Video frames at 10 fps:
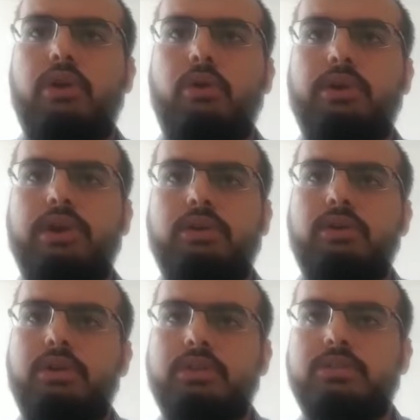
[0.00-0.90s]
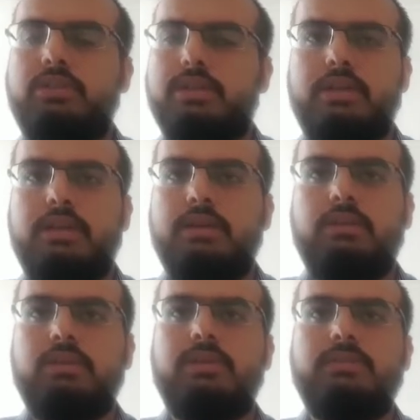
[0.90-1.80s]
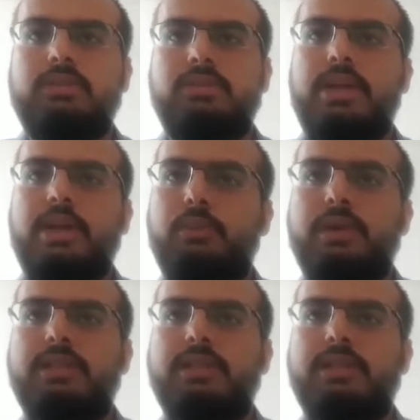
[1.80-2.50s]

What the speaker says: order couldn't just get away.